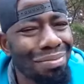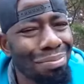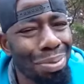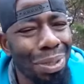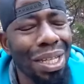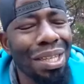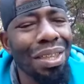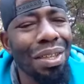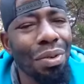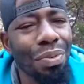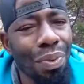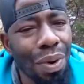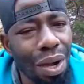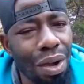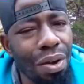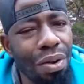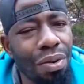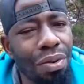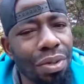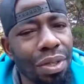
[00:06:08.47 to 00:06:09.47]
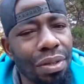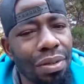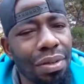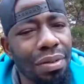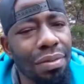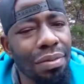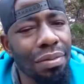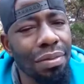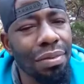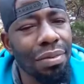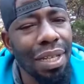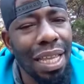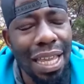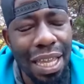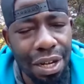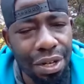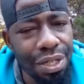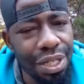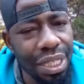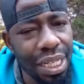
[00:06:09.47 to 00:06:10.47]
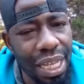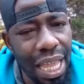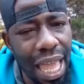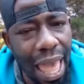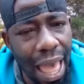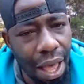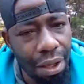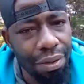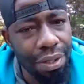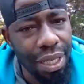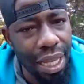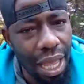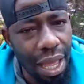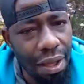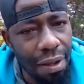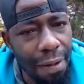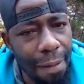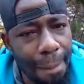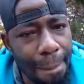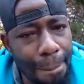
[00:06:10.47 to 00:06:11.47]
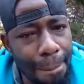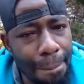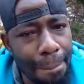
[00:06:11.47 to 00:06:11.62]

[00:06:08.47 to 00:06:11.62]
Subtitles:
putting the wrong energy out, y'all.